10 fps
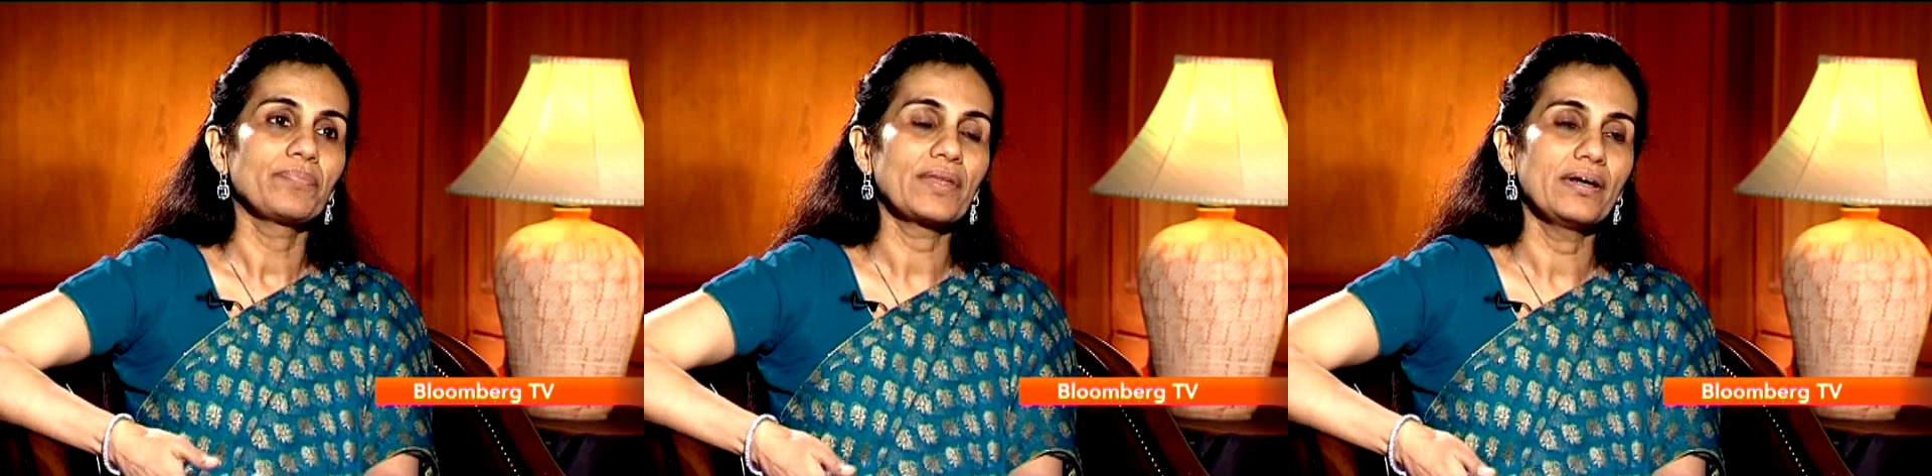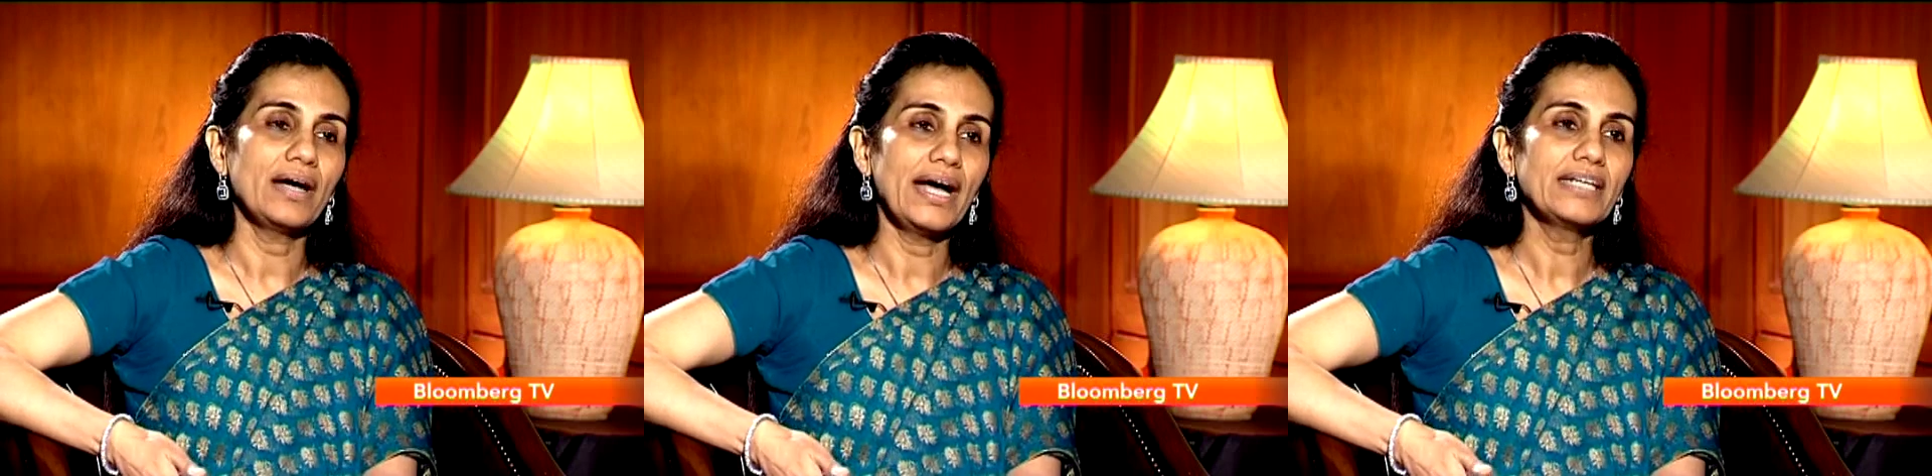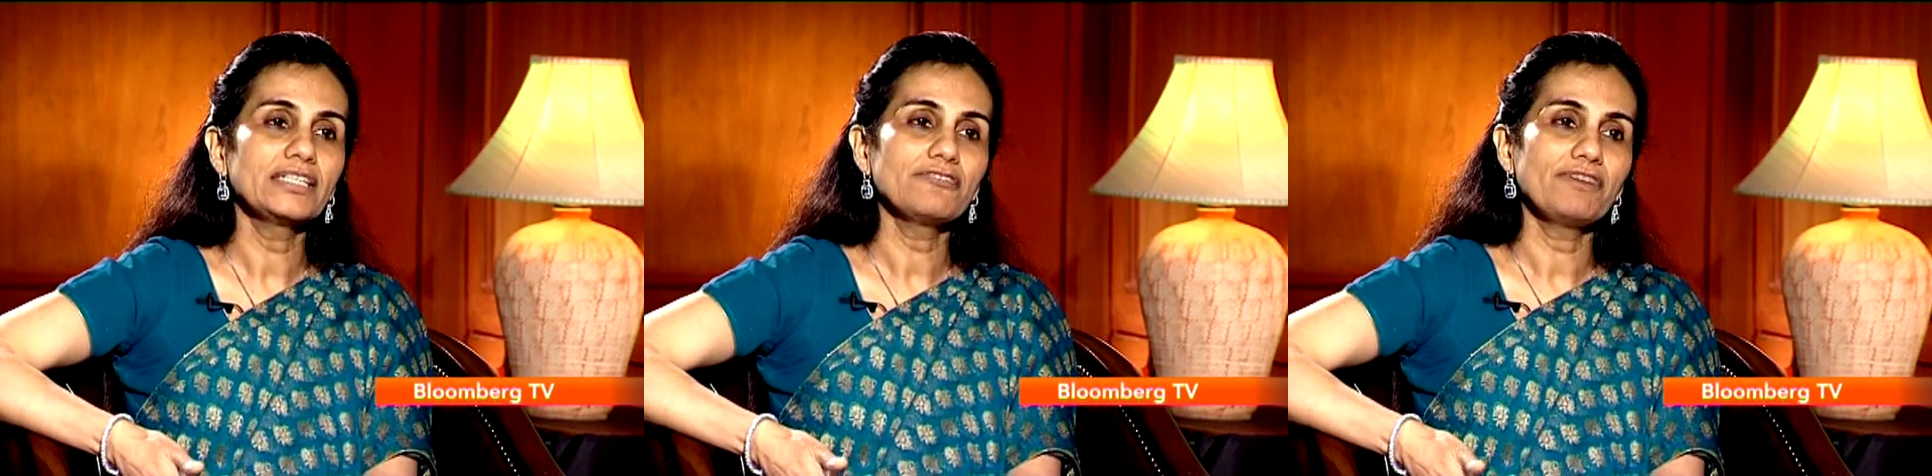now,
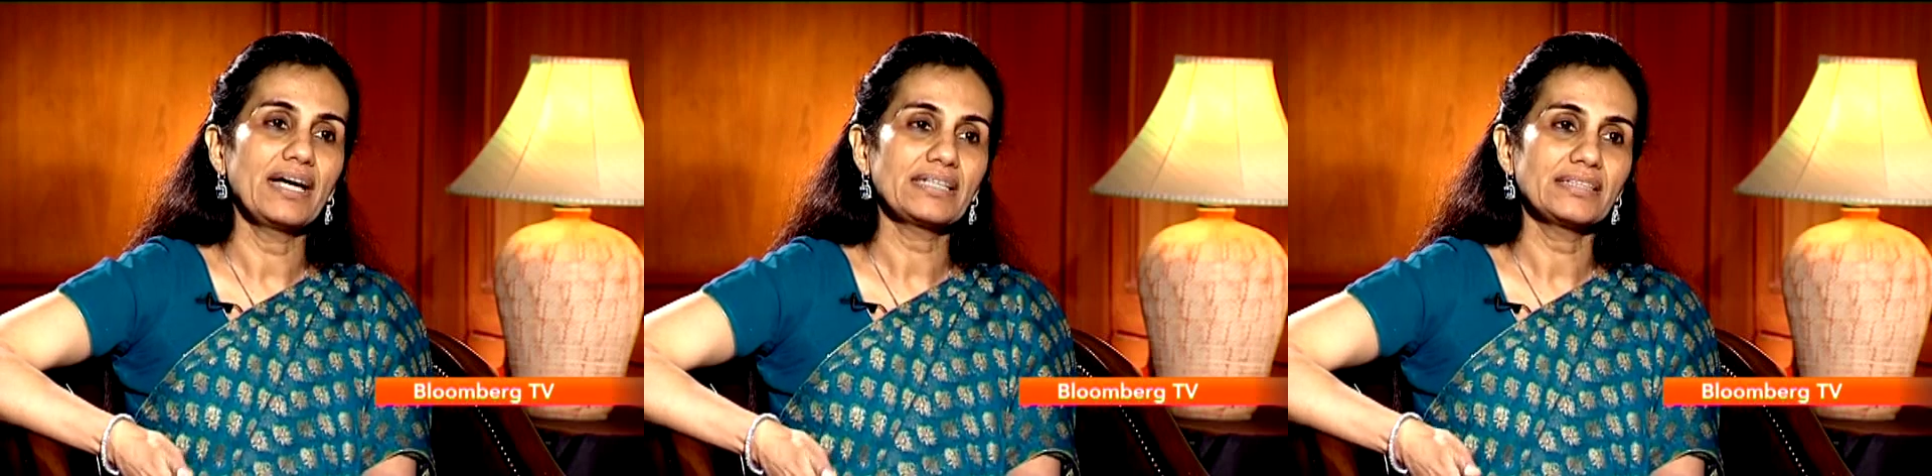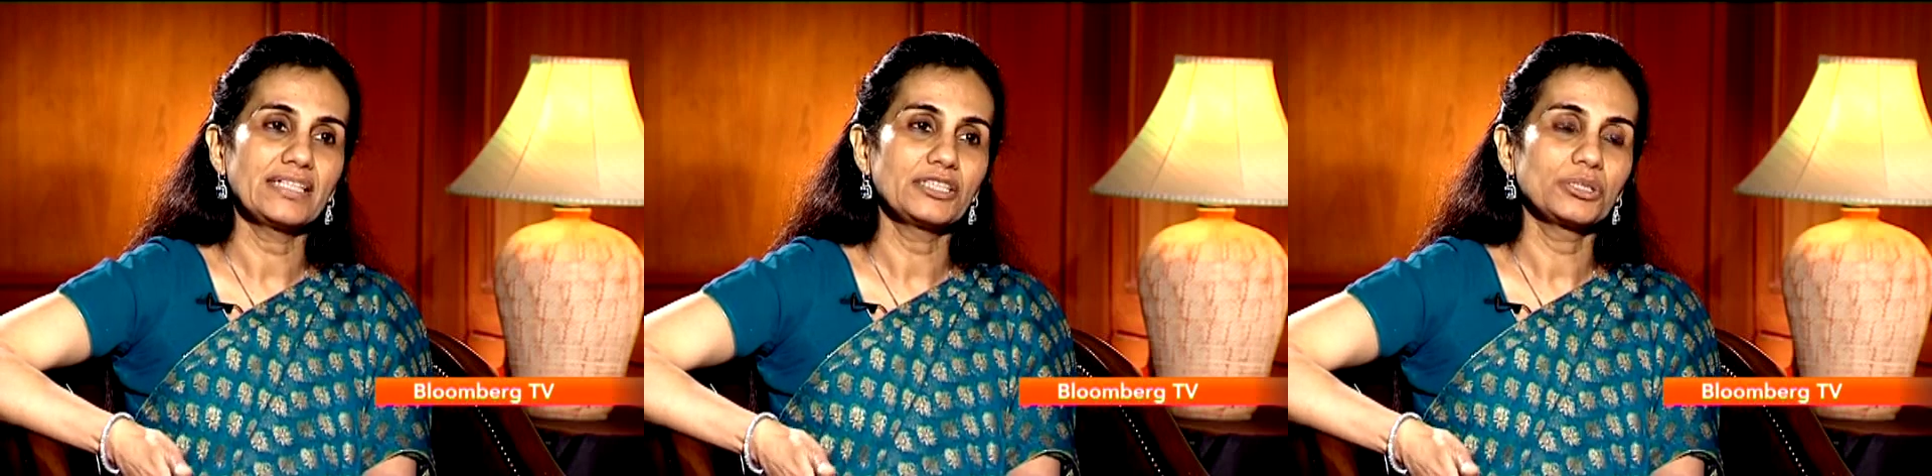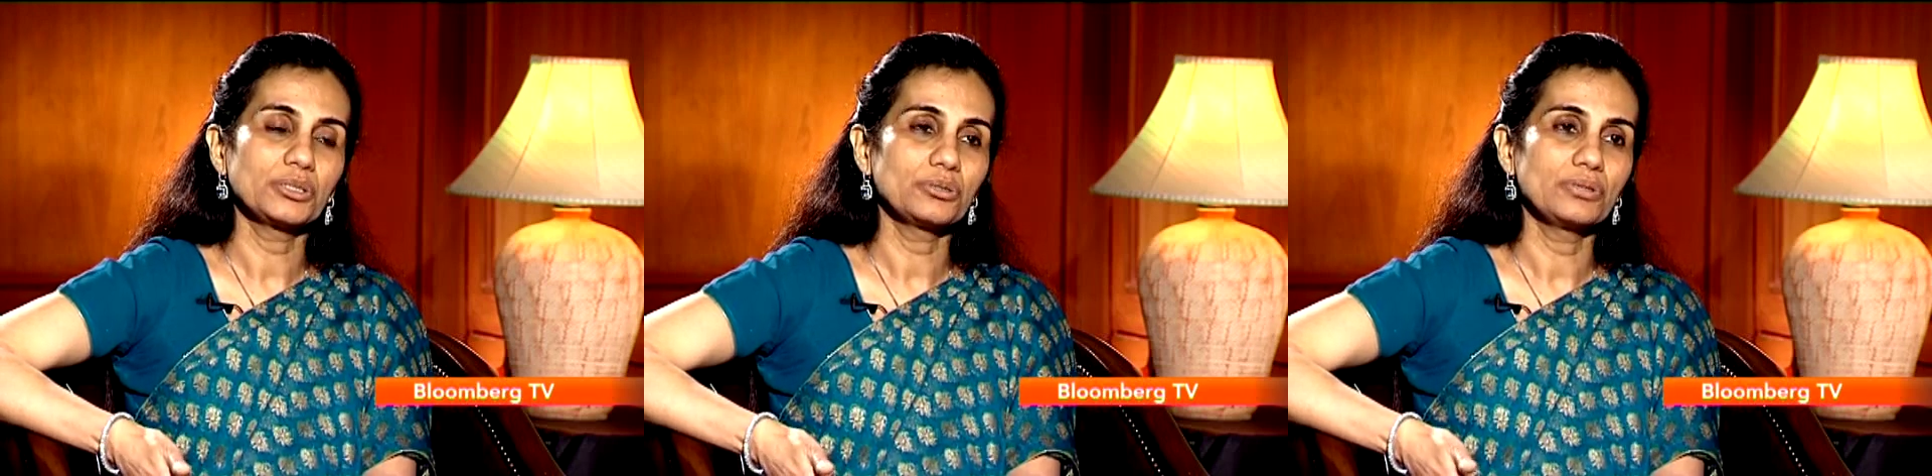and the fact
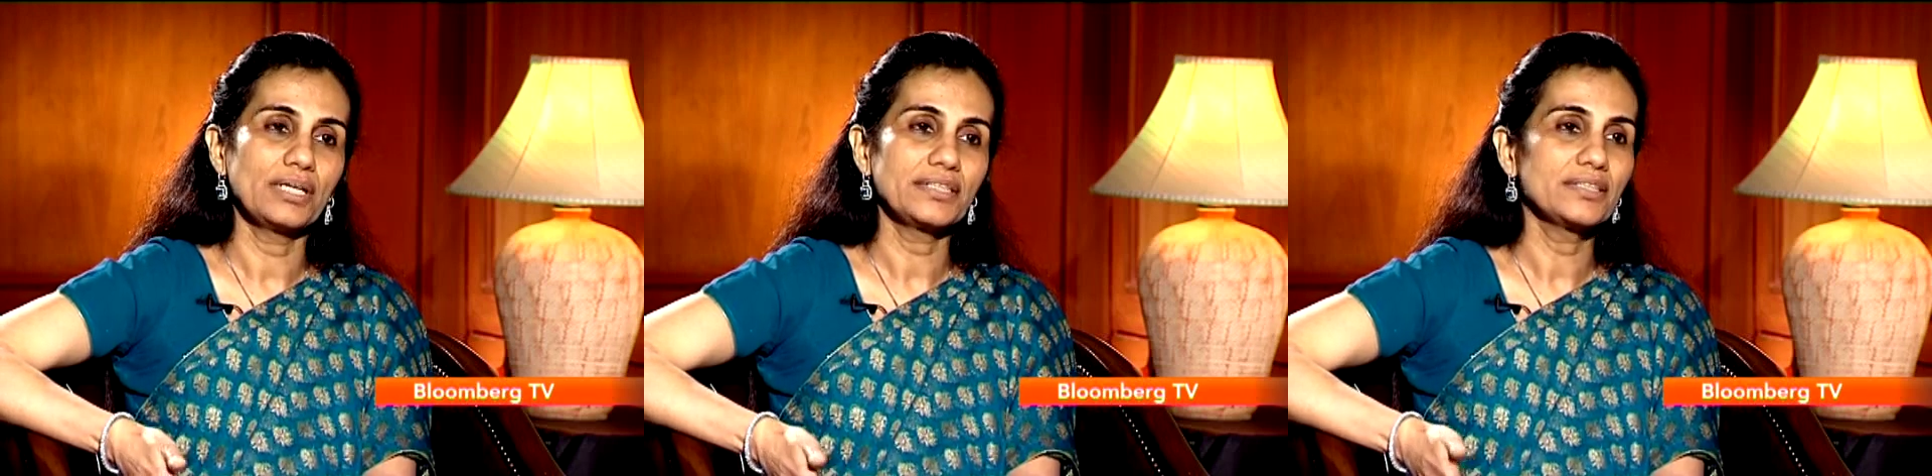that you know our